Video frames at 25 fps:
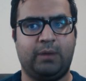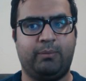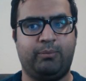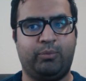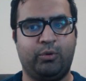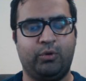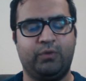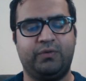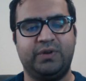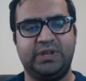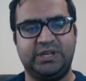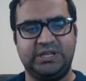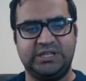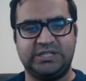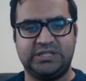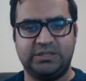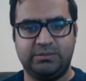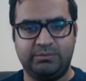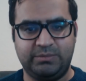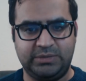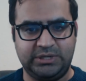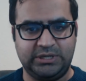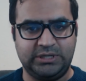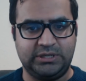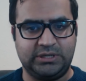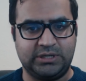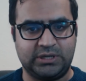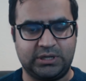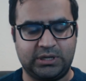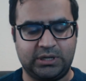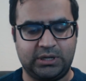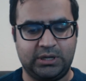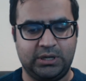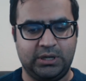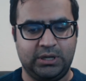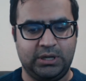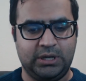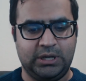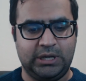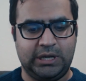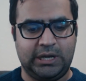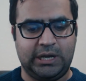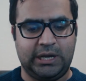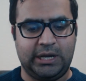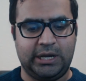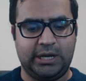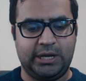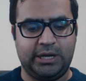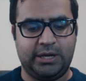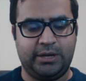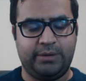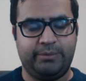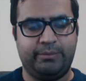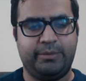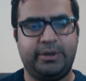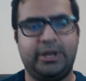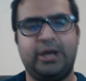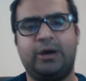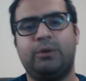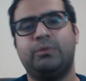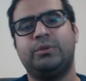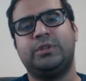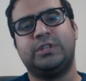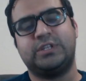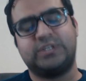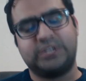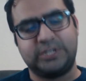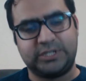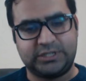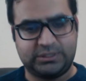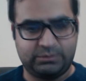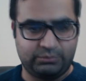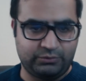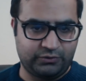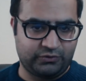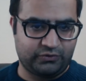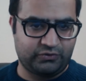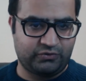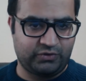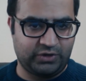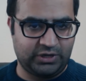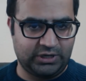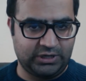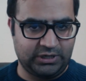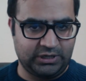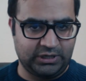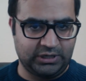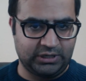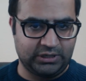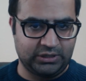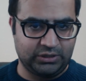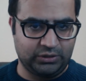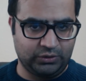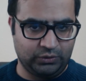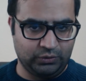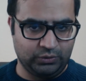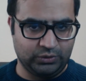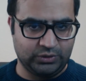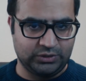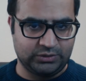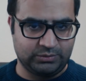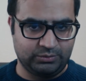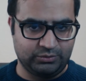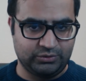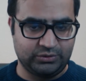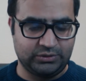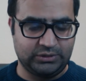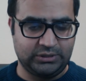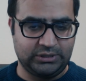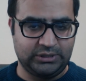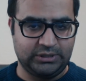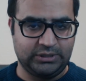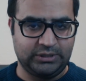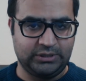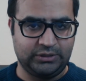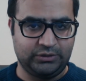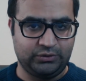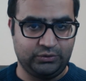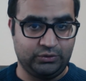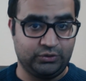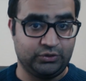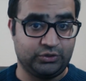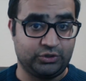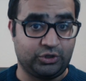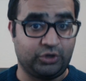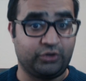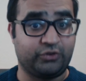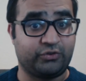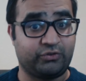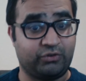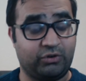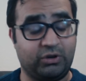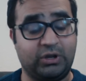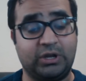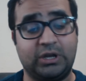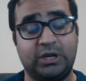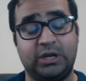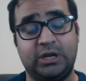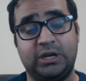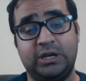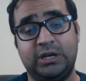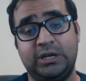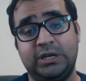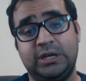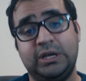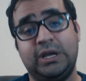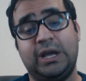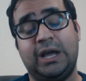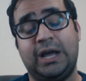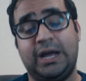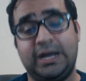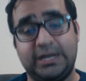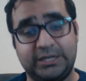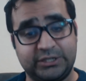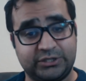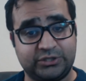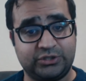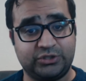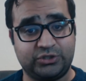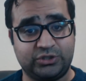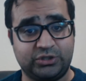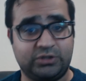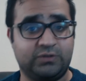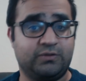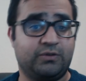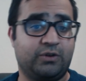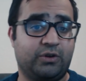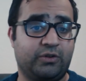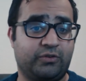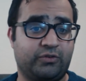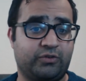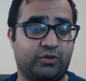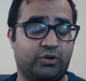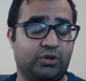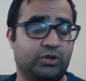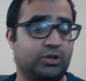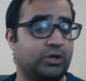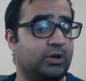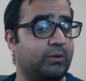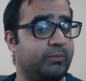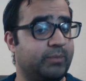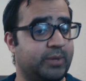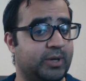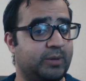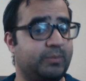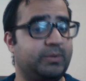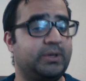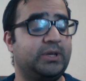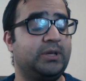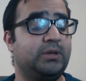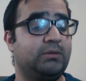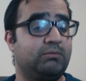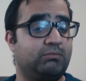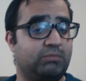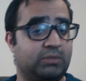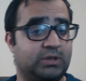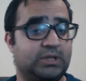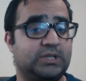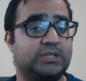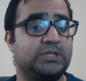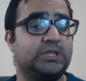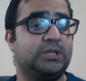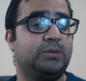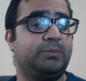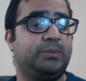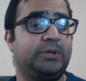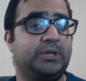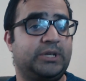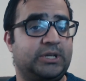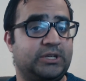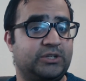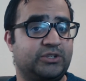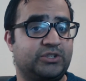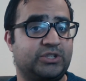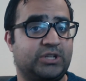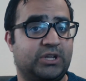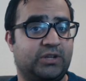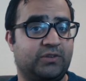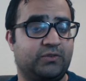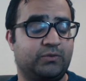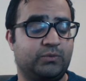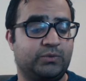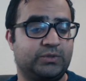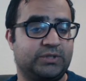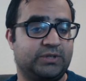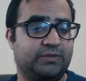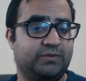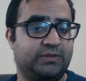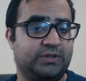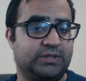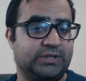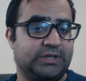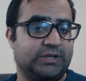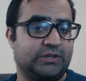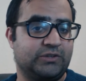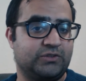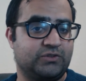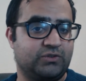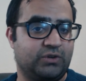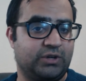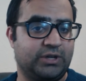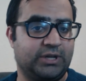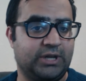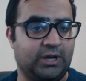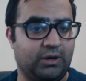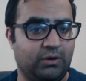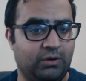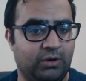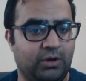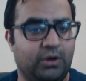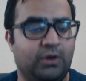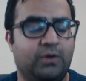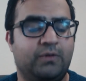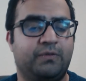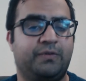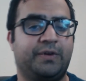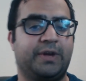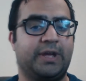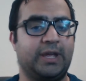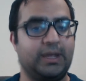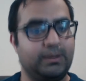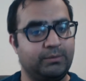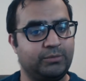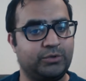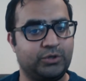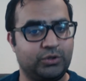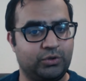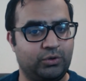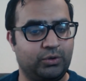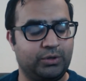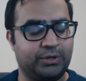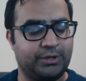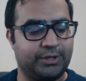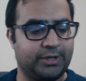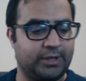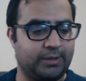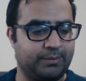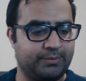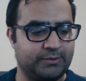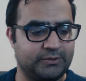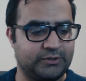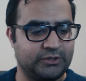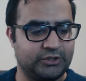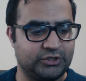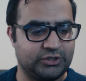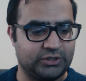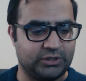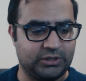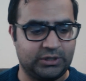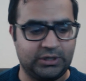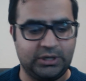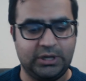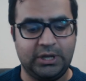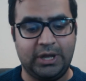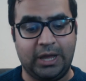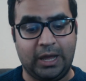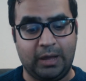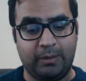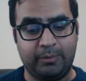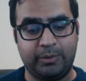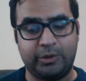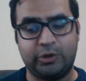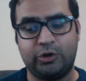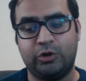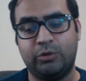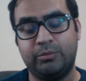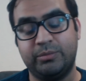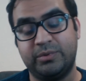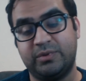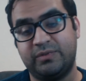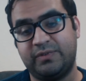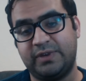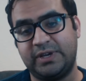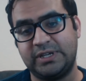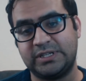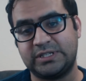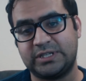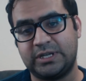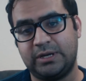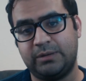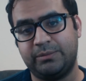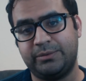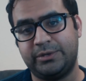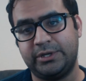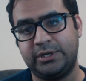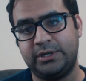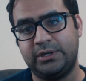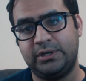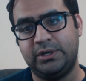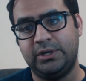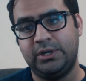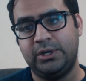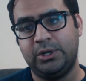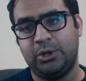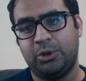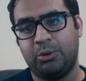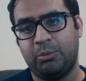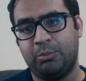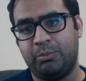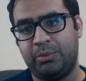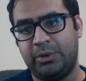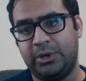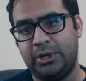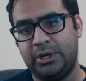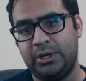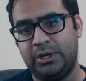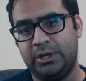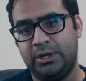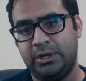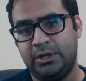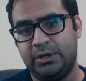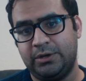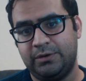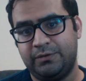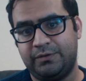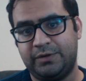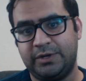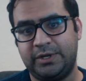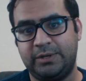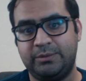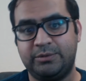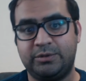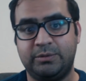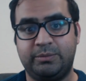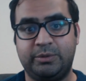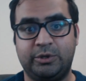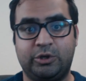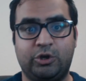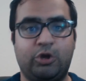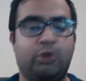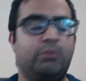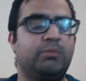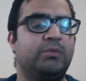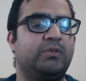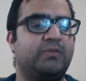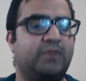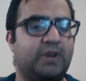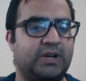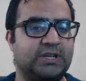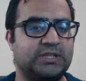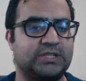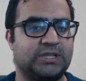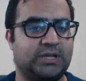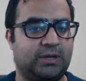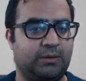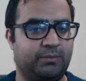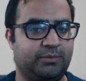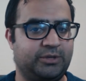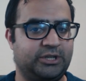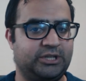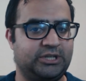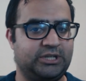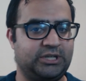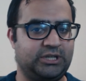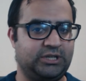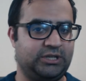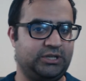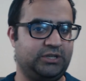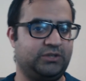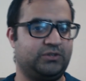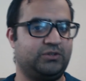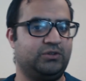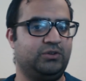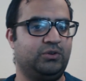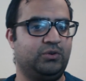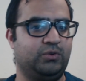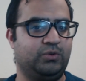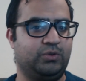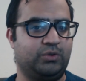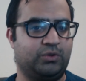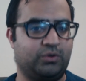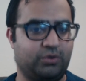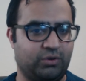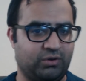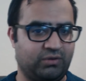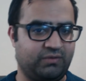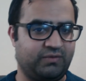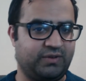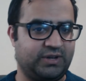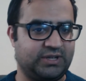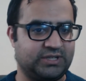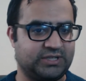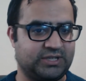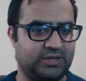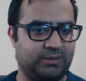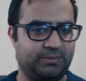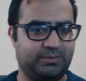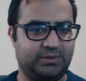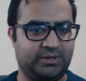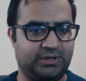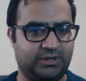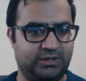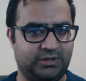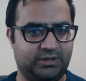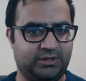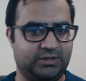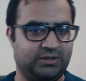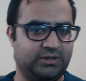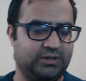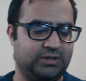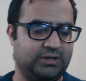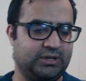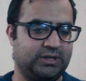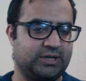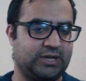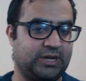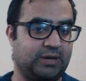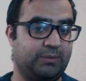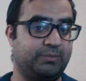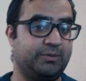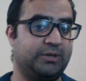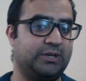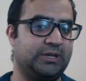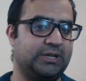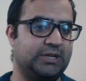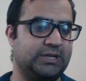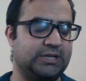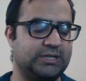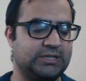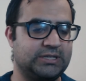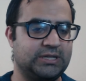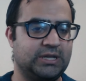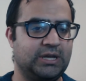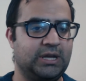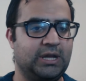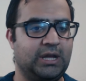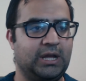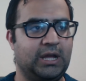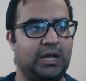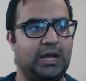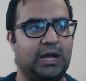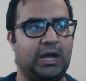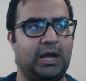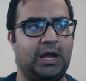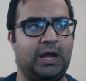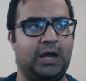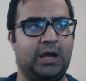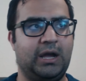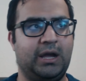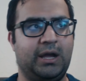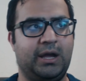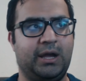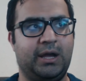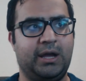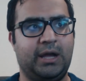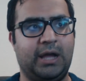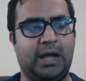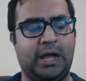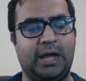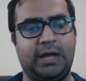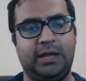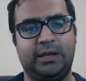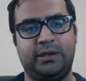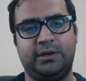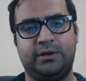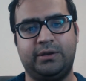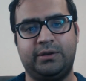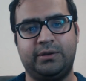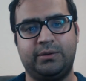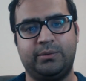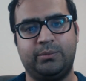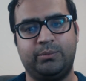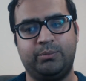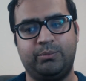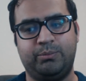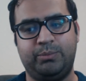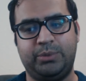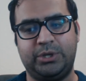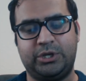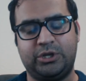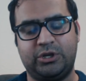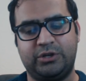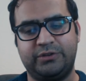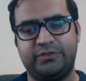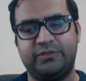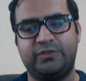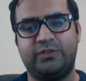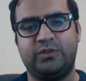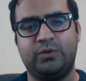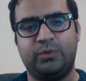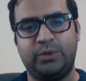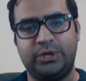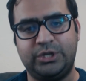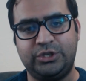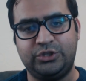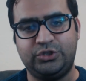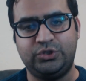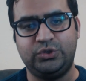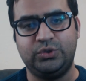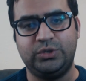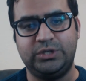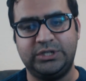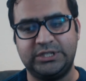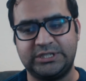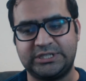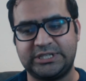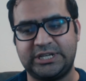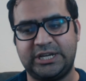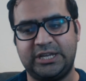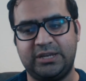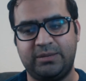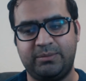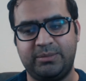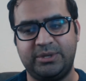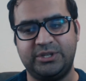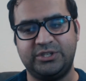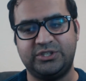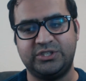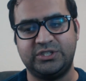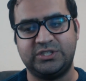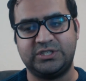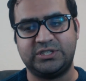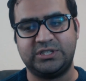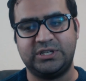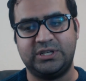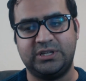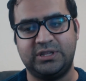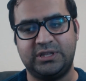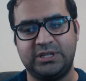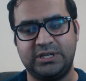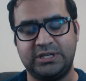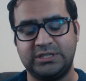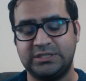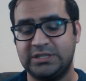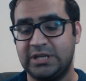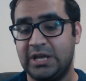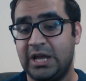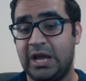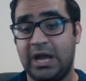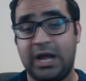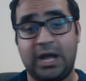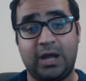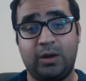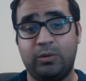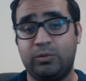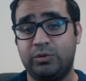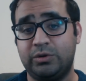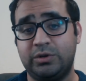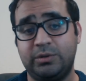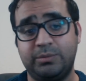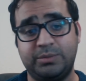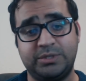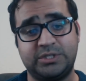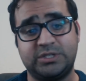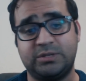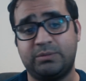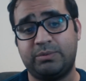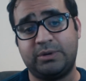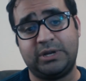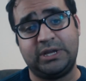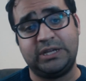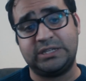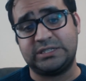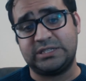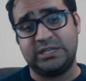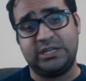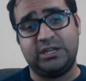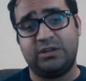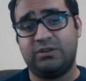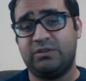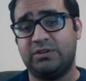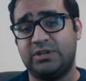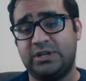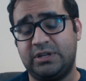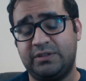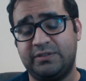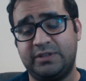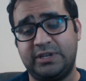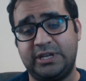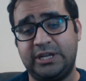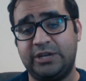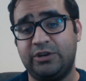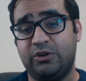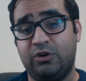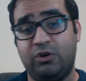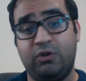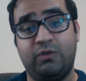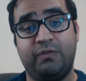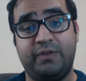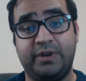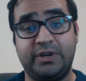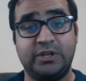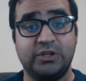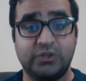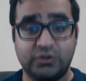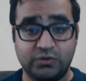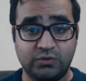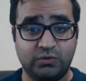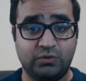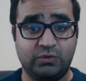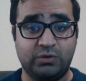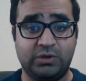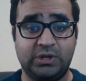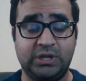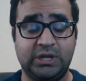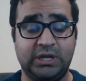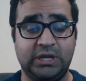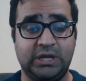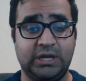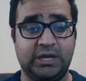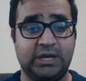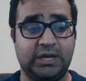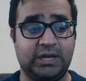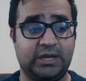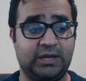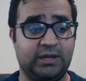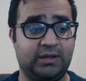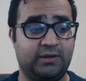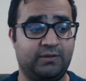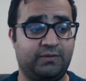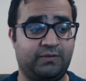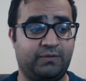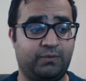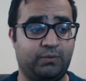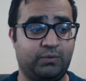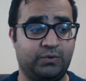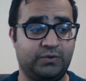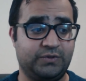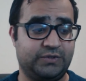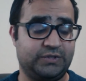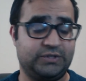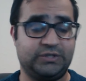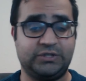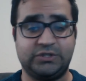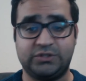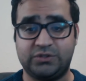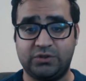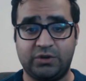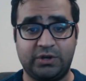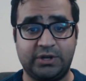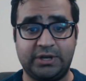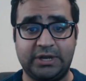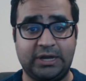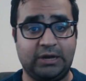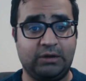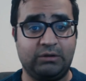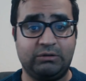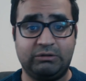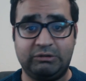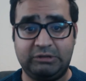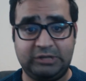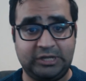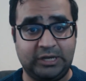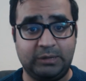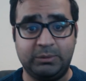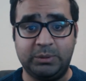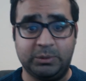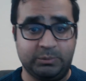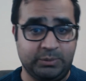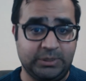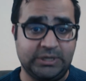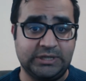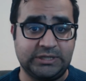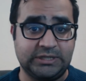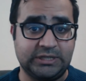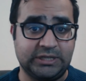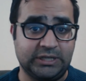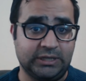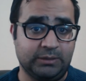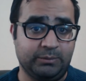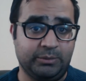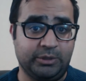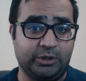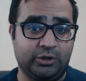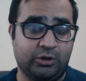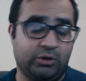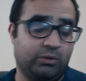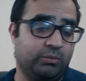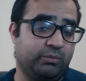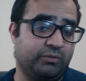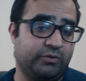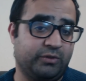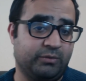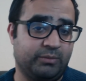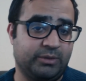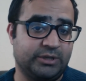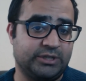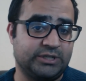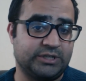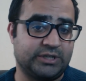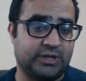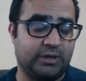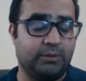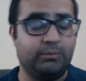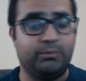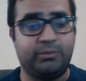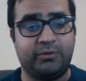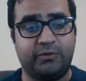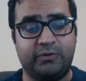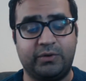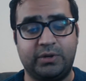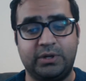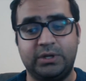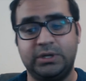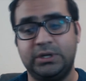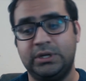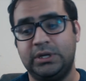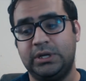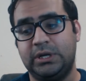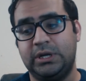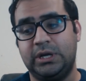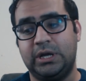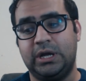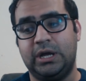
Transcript: above an intermediate. Now with the 6 months training, Yuno's got stronger. Asta should have got stronger. Maybe this will be his chance once everything gets sorted out for him to go into that position and become the vice captain. But for him to become the vice captain, he needs to know who the current vice captain is. And because of the way Julius kind of mentioned certain things, I wouldn't be surprised later on down the line or very soon if once this is sorted out, Yami basically becomes the Magic Emperor,